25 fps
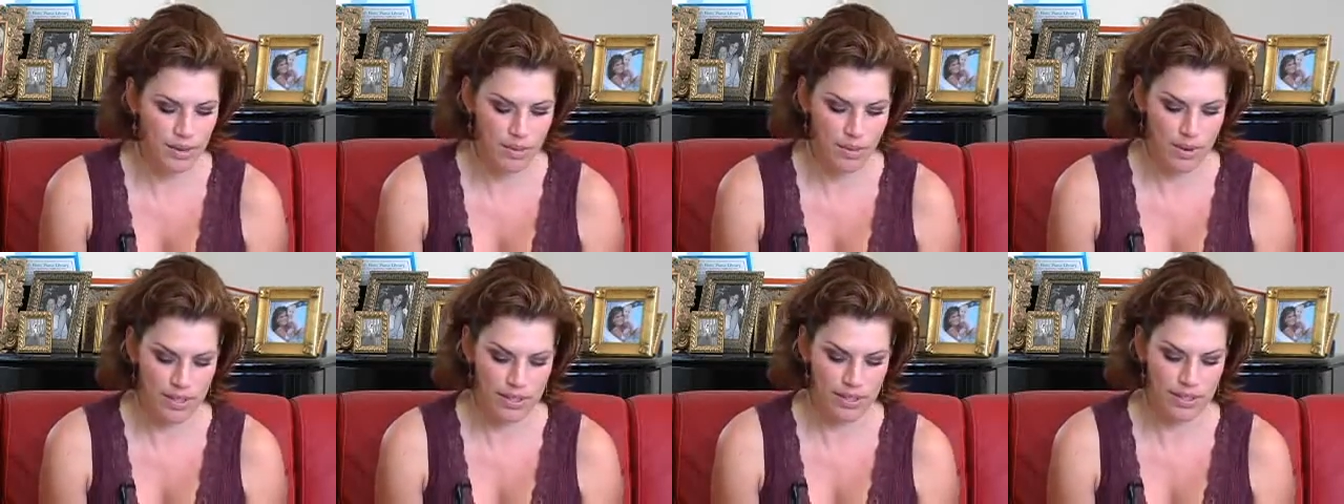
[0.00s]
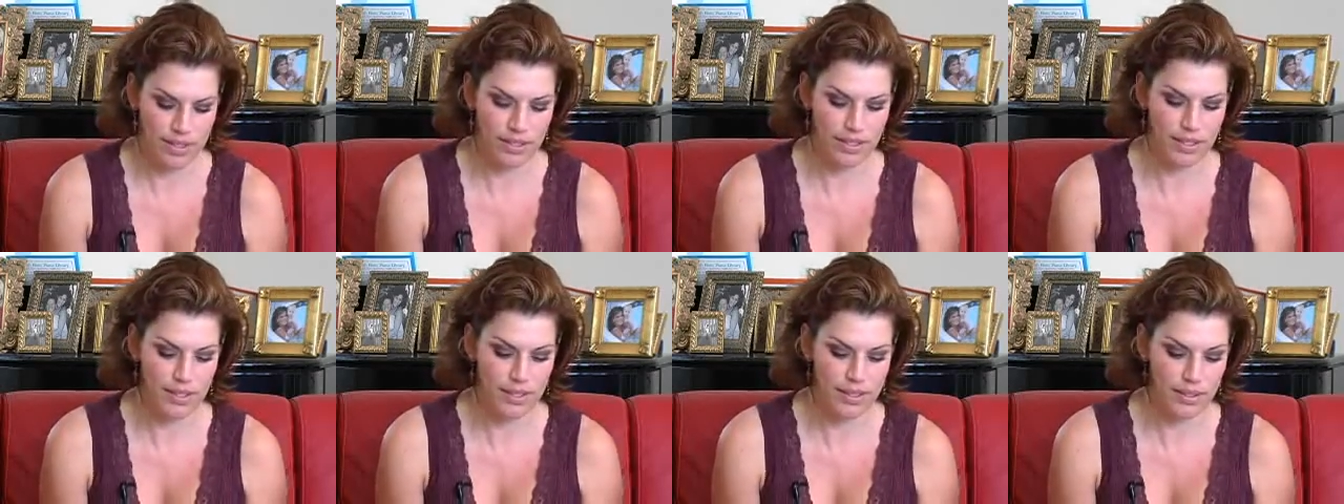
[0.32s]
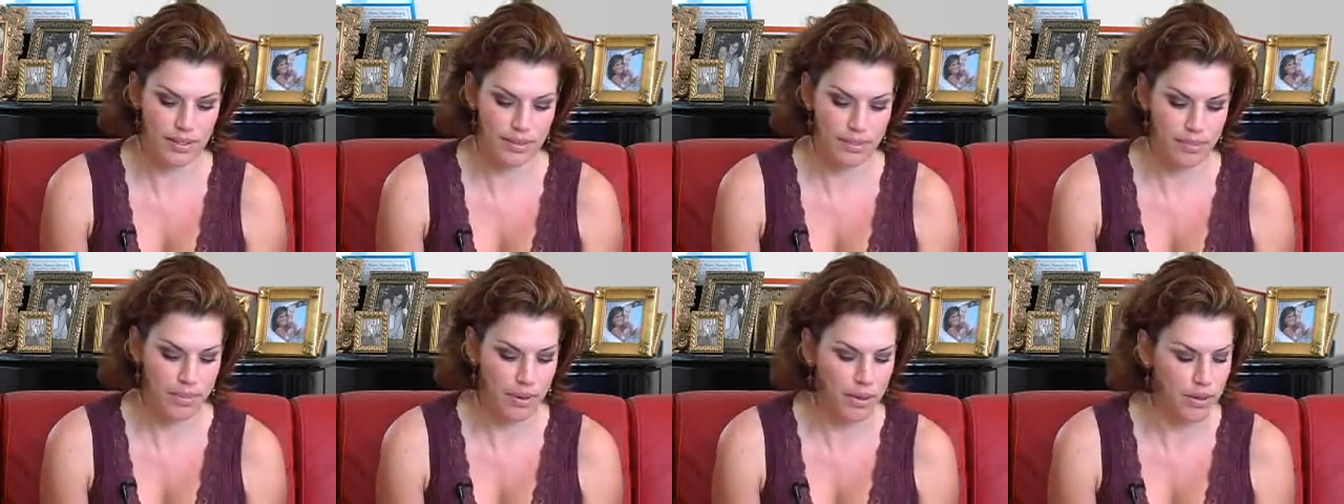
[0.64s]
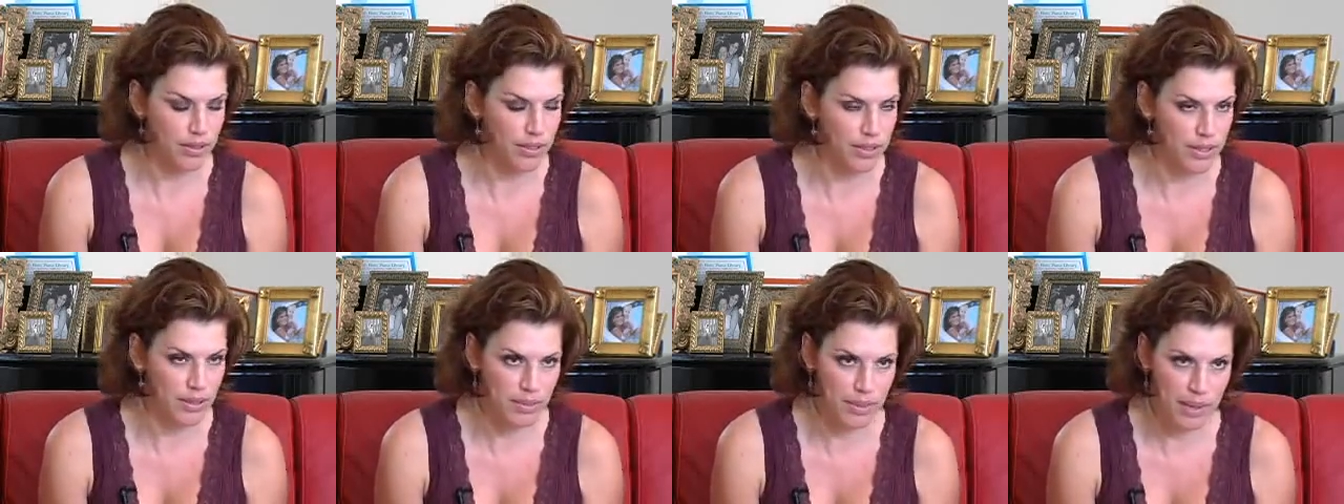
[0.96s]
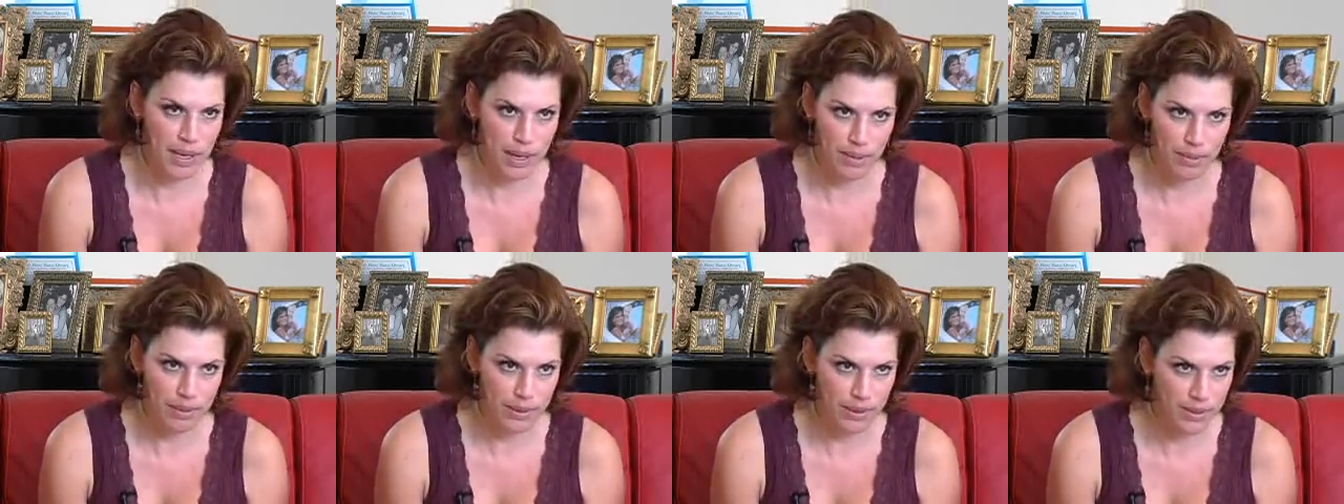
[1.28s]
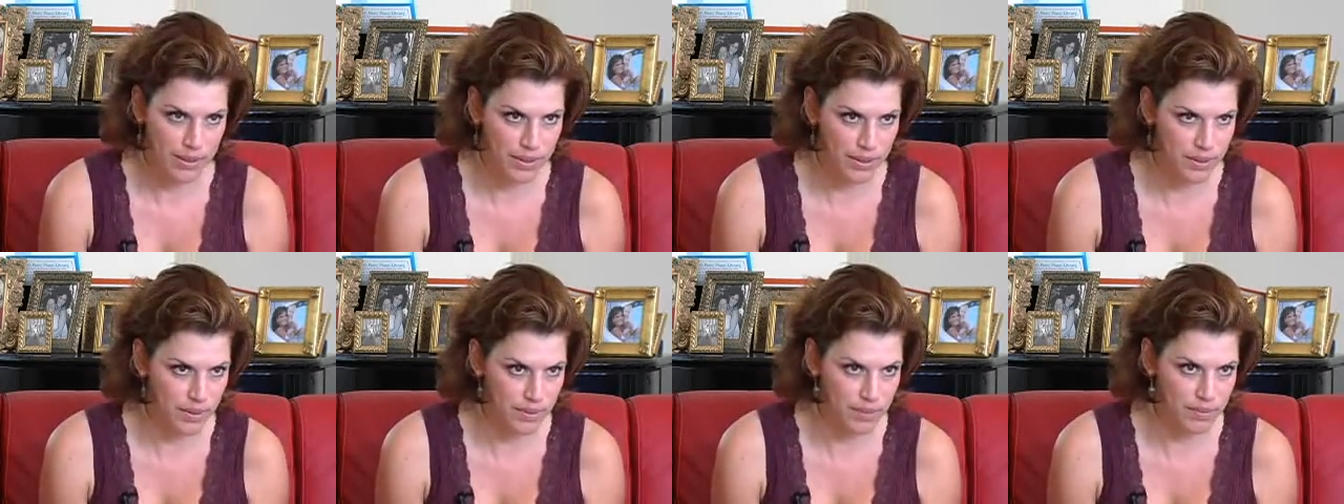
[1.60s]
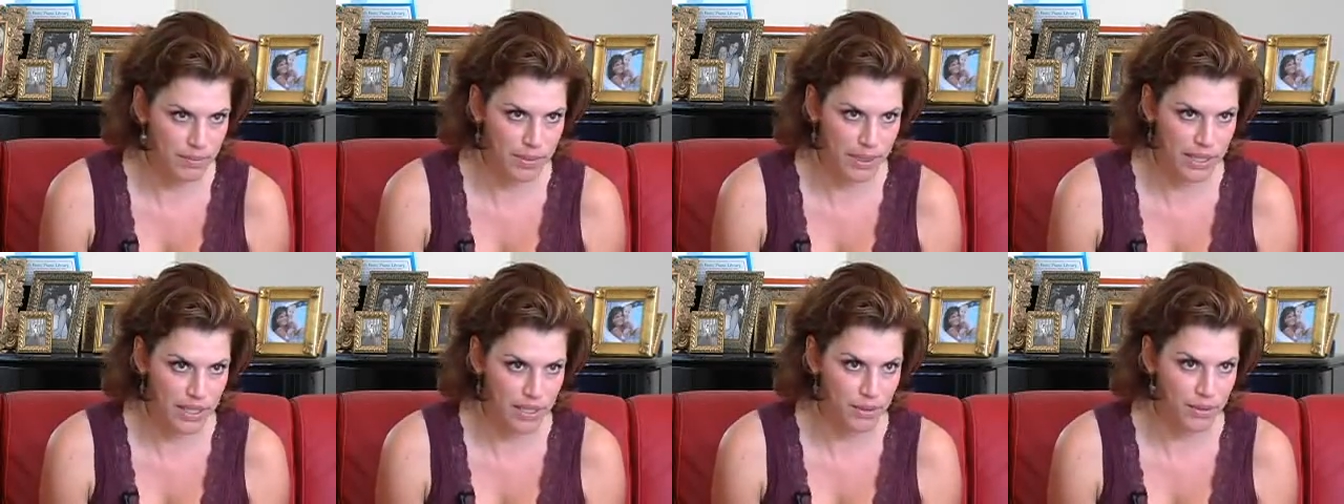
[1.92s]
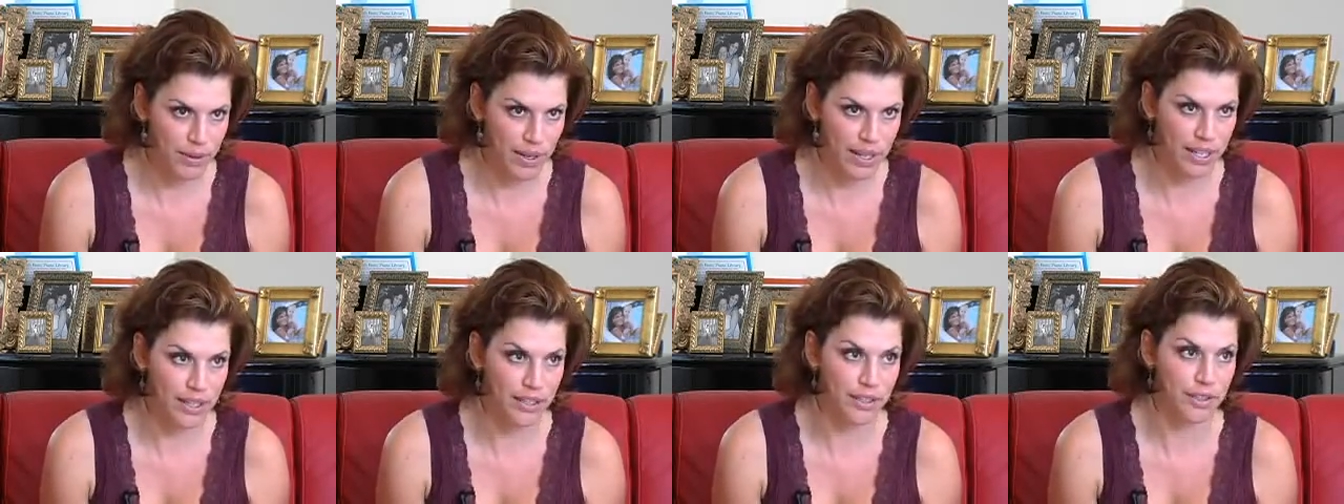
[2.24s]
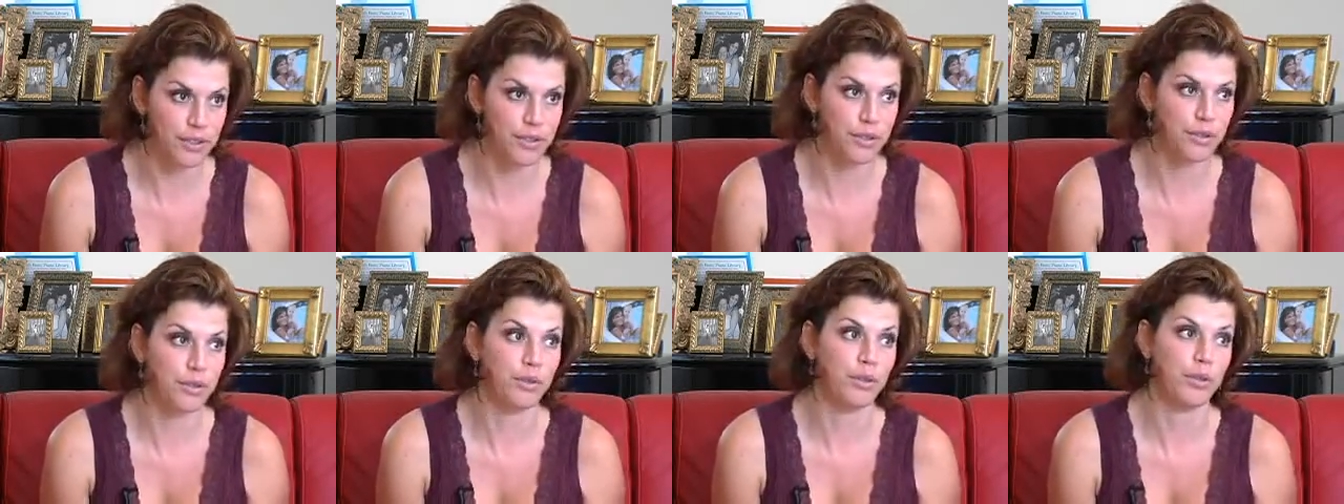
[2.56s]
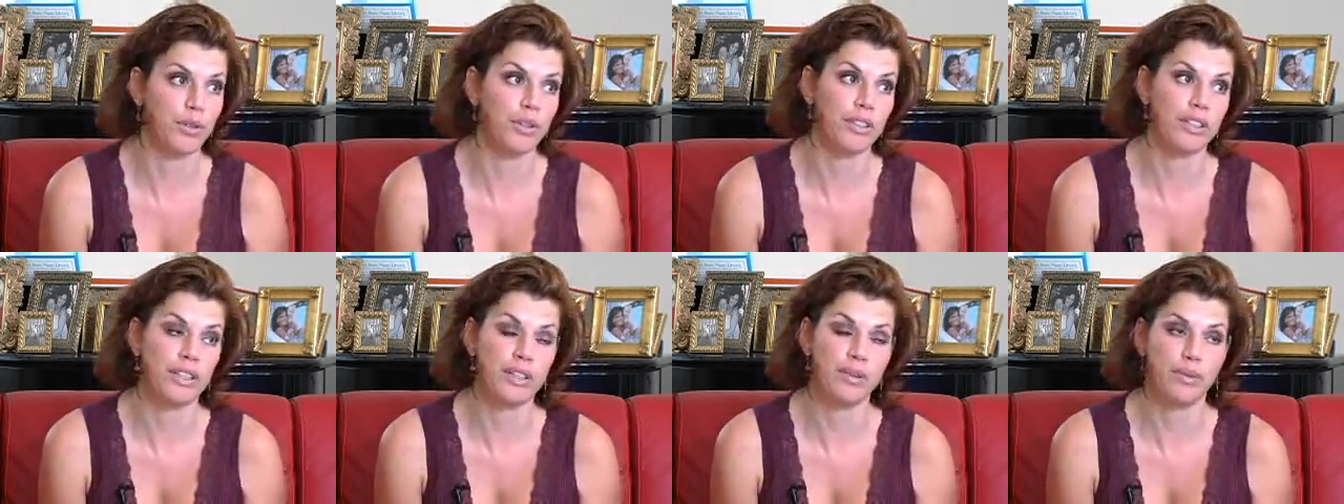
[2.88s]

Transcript: He wasn't supposed to be able to be in a regular school.